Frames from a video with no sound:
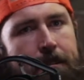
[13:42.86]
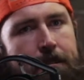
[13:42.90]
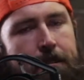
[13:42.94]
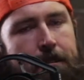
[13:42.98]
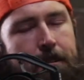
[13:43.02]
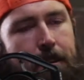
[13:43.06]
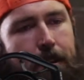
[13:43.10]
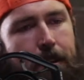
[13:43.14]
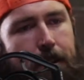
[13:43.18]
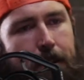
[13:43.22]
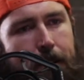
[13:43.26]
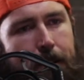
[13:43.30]

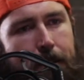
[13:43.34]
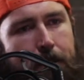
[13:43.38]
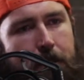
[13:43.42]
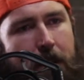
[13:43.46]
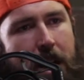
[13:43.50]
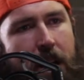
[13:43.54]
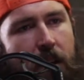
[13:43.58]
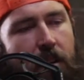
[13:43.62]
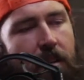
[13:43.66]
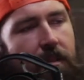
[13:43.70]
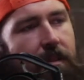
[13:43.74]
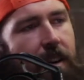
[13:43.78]

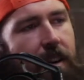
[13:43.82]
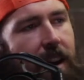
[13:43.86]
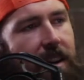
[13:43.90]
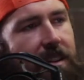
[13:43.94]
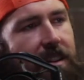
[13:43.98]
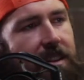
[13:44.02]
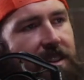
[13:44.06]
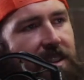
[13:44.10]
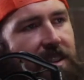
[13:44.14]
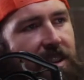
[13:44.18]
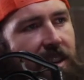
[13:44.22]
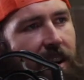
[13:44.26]
matter-of-fact
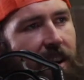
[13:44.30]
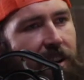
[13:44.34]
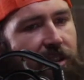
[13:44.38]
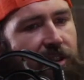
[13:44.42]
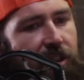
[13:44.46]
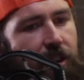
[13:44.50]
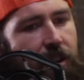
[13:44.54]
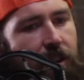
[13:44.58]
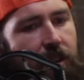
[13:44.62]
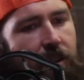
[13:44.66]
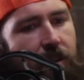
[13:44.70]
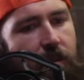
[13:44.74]

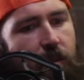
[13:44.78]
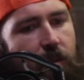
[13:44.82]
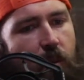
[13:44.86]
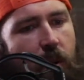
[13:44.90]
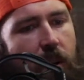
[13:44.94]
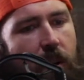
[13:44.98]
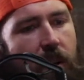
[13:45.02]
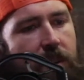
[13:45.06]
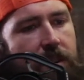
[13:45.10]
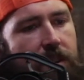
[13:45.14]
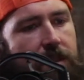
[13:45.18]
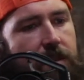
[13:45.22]
discussion,
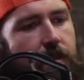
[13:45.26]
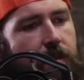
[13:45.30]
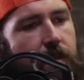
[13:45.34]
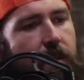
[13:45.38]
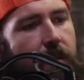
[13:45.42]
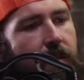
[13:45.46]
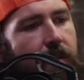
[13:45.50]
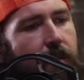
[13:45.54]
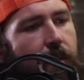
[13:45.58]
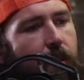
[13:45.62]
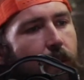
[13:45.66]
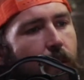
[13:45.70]
whereas
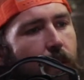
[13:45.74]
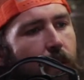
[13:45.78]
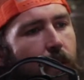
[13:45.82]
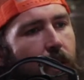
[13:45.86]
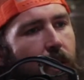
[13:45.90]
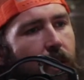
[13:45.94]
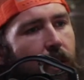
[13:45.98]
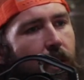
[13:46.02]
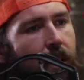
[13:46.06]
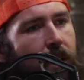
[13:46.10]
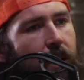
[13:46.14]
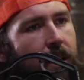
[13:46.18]

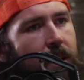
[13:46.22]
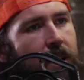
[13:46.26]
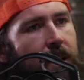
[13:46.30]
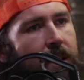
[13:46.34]
before